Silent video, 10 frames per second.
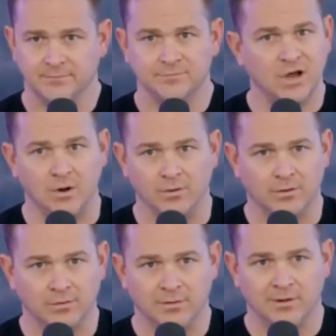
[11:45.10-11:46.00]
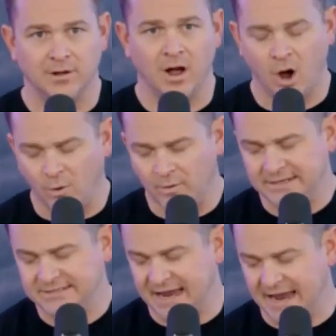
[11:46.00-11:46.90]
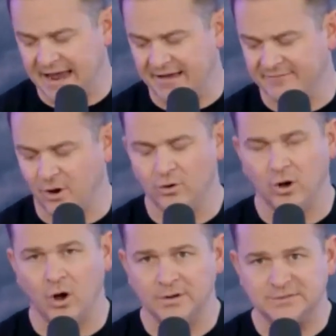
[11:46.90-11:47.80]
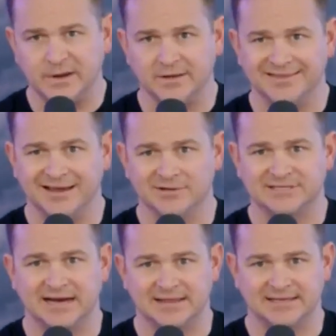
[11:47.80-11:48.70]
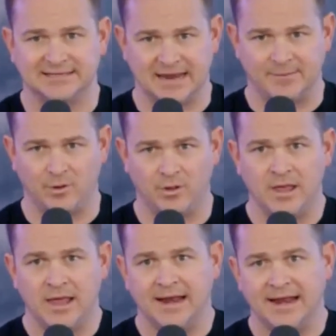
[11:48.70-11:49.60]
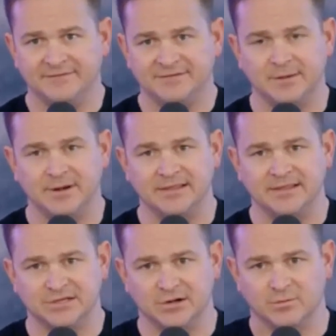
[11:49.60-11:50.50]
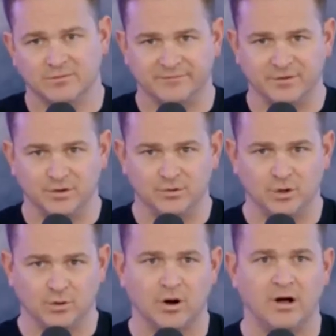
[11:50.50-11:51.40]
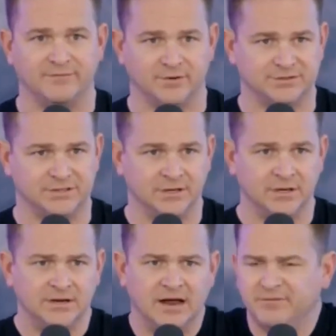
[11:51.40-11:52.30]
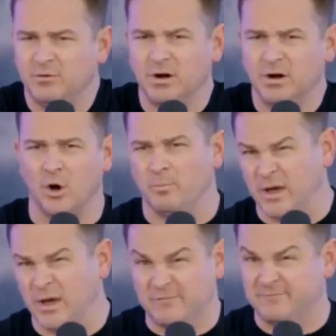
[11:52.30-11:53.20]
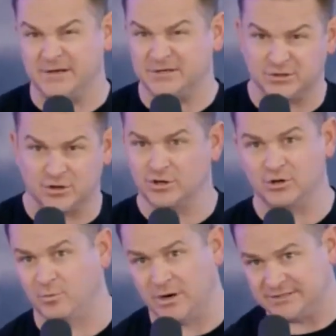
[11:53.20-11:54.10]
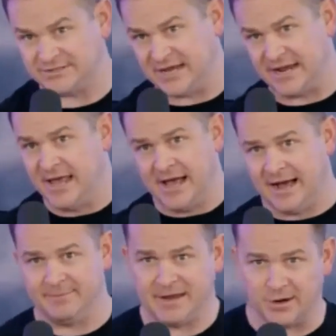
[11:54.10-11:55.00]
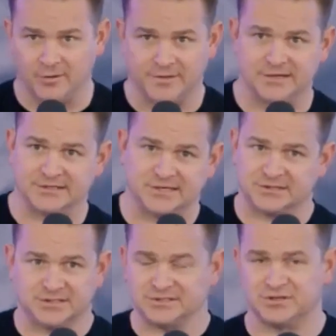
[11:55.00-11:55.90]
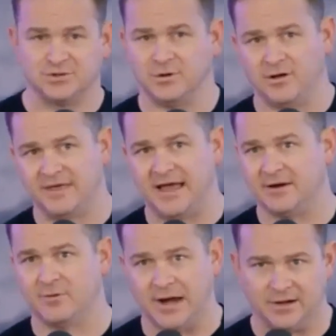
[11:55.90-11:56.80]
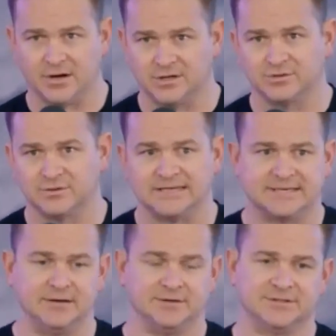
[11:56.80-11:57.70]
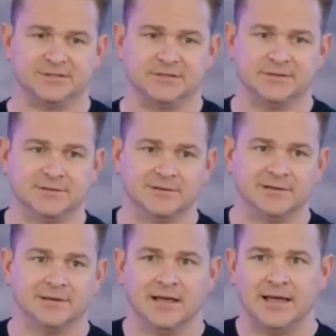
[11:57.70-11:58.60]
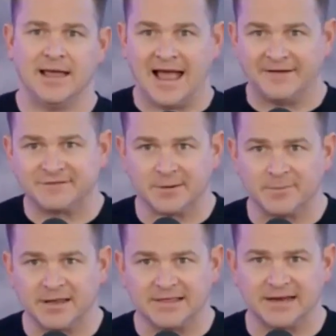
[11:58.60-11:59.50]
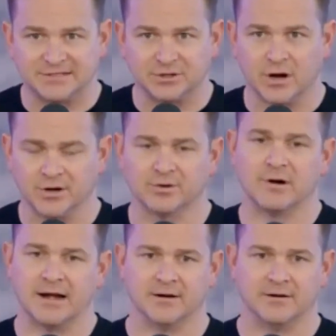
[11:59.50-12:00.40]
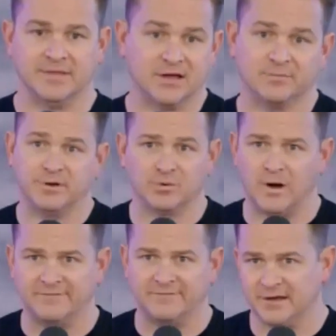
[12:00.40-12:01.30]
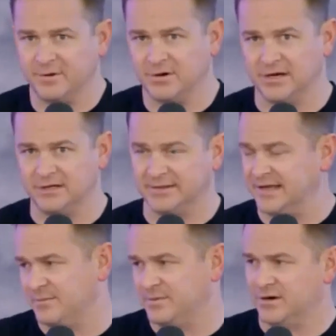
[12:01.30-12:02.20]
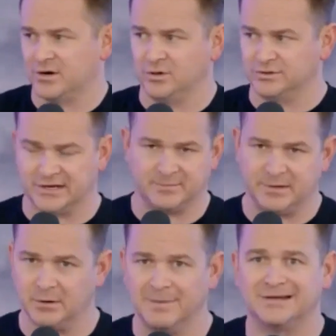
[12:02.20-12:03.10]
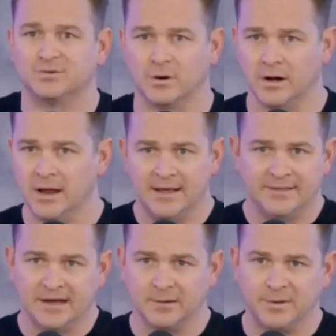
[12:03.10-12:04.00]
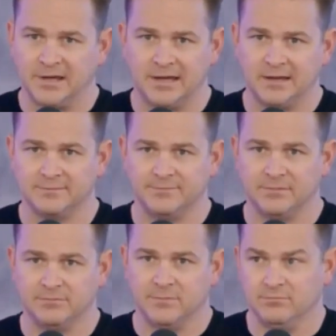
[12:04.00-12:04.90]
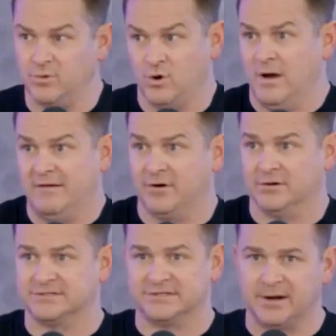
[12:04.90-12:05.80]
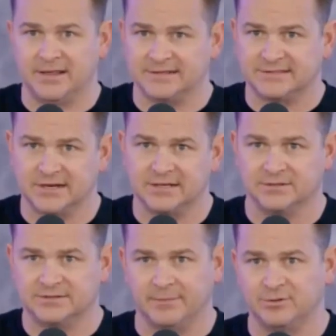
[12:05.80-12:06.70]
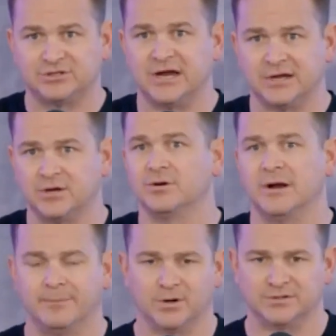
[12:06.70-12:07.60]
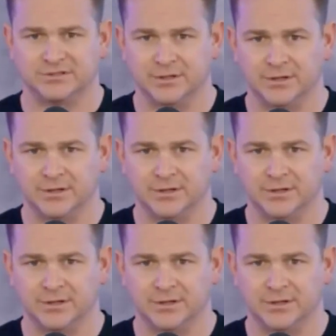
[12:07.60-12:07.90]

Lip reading: Don't. Always be on their side of the table and have somebody that's going to review your offers. Now, if you want to go big investor and you want to say, I make all the decisions, do all that, great. You're going to do less deals. Have somebody that is your underwriter. That could wife. That could be your husband. That could be your coach. That could be your mentor. That could be whoever, somebody that's going to double check your numbers.